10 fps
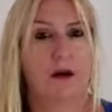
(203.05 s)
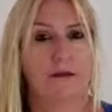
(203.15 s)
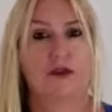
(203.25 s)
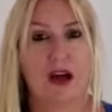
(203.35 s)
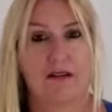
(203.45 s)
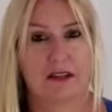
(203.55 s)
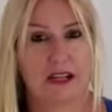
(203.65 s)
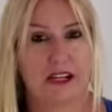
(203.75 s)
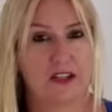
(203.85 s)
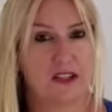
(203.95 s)
travel
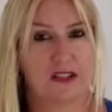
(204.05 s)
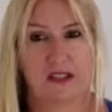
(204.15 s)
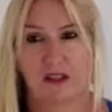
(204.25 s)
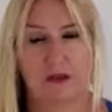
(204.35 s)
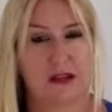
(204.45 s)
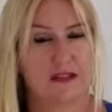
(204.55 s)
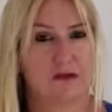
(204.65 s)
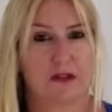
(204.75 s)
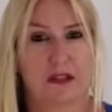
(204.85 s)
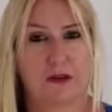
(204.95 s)
agents, and you guys did
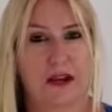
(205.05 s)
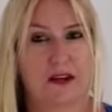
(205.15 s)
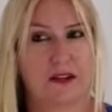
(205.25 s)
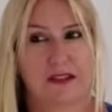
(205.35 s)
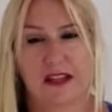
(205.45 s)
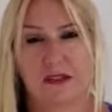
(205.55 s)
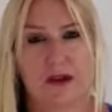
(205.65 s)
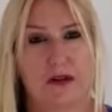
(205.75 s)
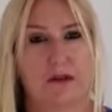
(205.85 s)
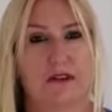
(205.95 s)
really great on that, so
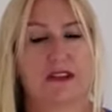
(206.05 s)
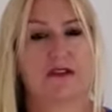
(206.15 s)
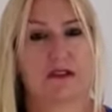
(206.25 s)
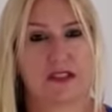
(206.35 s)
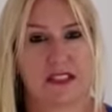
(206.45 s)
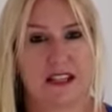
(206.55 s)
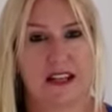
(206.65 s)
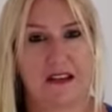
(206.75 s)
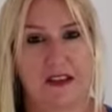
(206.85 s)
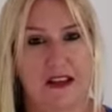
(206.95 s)
I don't really foresee
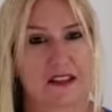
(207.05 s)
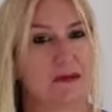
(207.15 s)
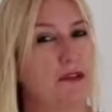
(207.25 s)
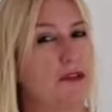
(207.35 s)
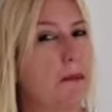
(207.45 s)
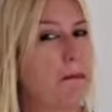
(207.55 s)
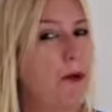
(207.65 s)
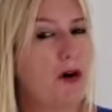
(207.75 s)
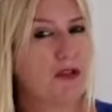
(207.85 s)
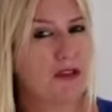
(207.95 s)
anything. Some of the
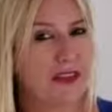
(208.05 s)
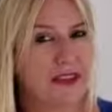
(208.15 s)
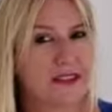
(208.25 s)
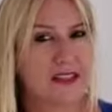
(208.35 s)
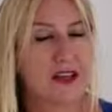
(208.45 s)
other things